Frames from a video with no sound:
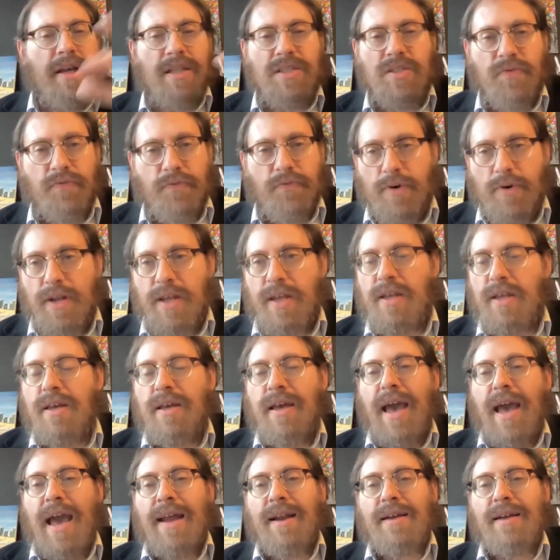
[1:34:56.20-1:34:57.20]
It's free,
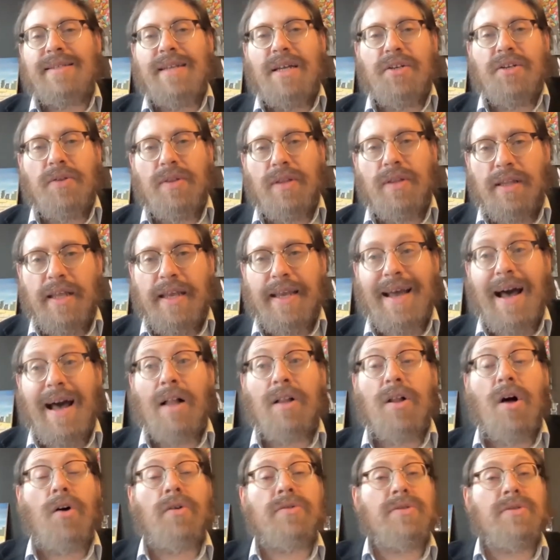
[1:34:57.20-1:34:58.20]
and I'll send you the link.
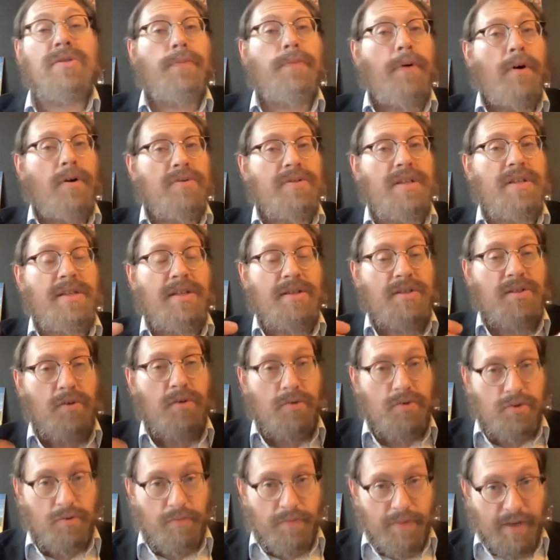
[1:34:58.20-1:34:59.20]
I'll also post it to
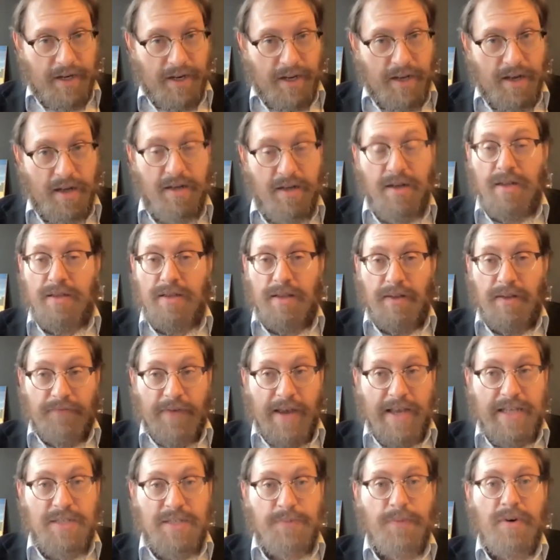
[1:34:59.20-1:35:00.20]
social media, to
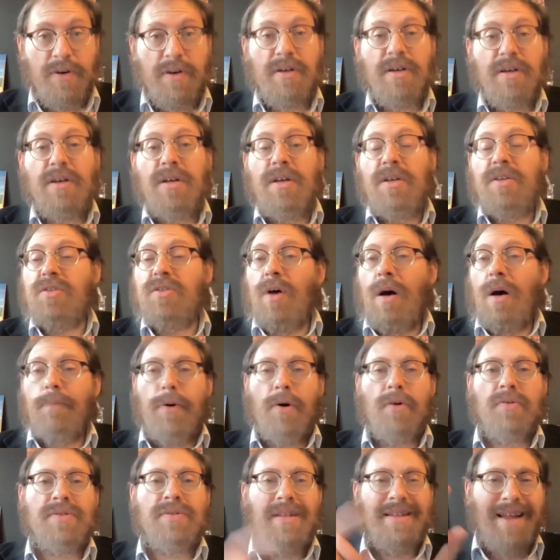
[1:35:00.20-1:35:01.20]
Facebook. So I'll
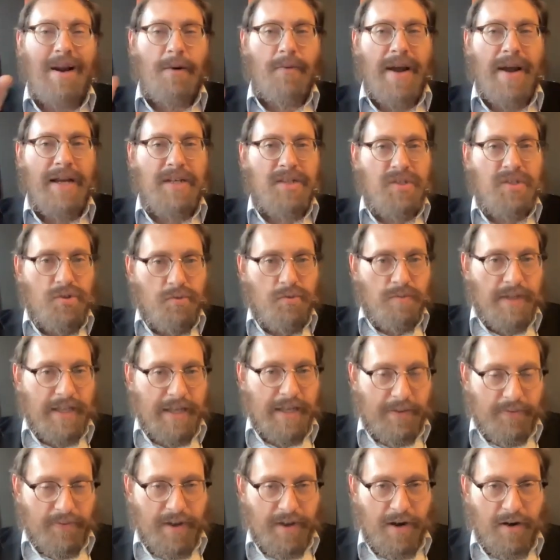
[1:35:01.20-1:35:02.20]
post the direct Zoom
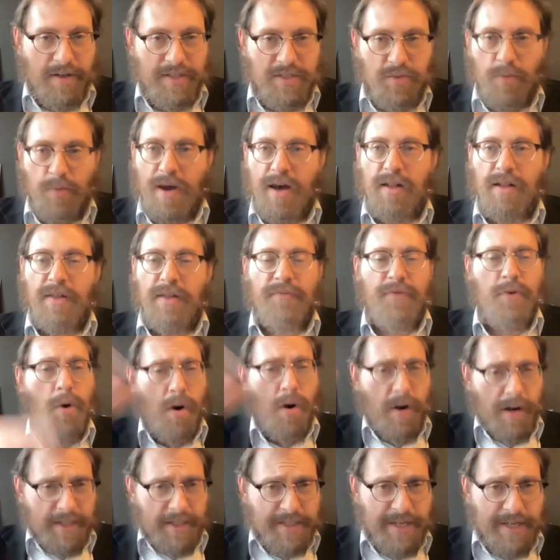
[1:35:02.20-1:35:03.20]
link there as well. If you
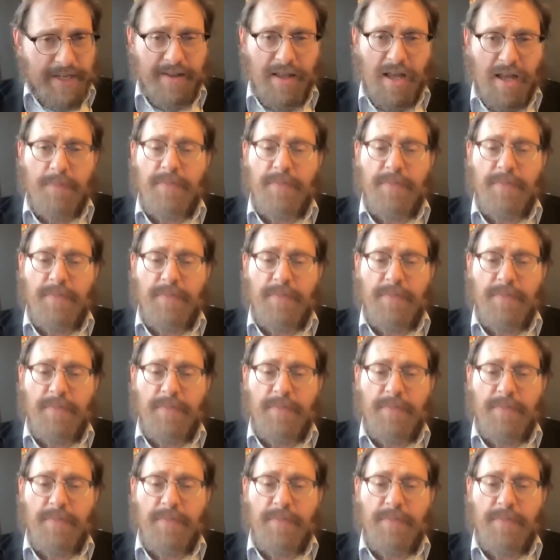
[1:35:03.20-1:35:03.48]
already signed